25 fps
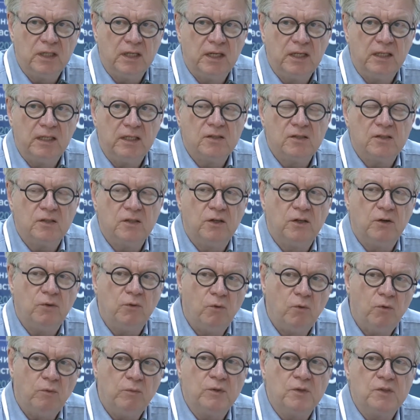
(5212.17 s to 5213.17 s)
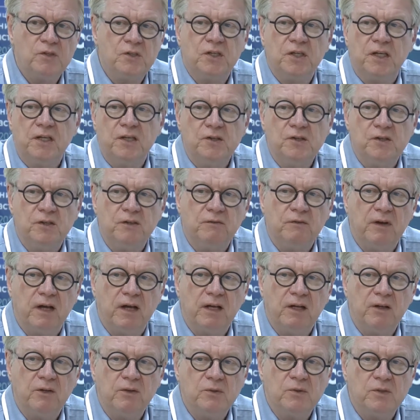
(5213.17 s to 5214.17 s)
and there's an enormous change in
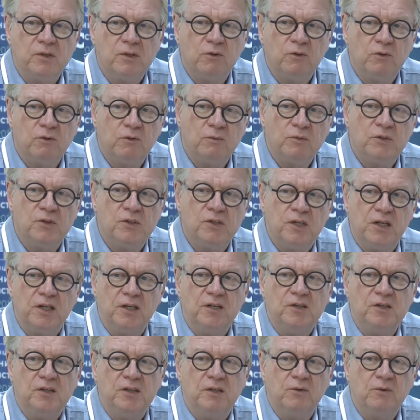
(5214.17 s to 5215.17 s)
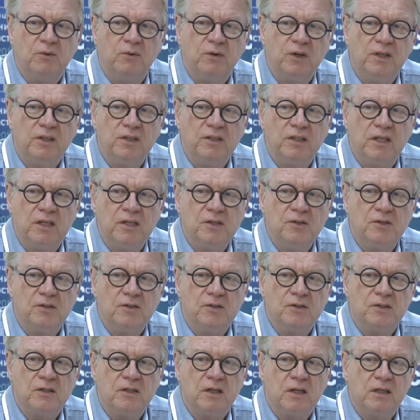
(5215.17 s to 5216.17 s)
values, enormous change in
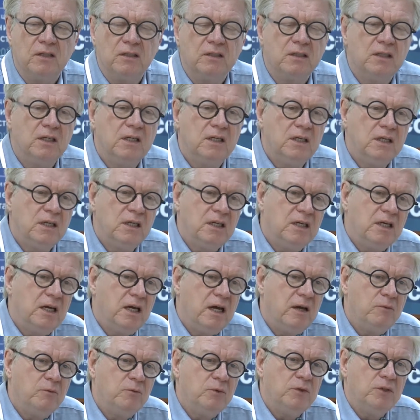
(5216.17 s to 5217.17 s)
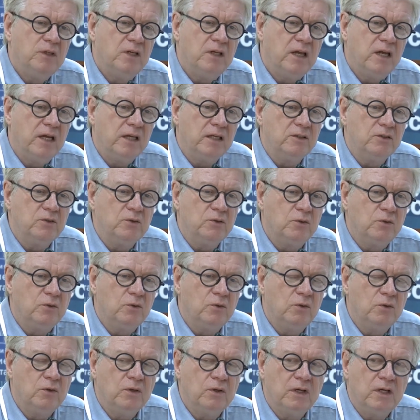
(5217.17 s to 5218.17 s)
orientations, and I wouldn't like to
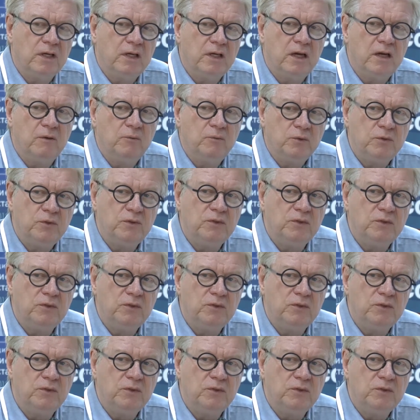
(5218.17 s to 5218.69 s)
call, I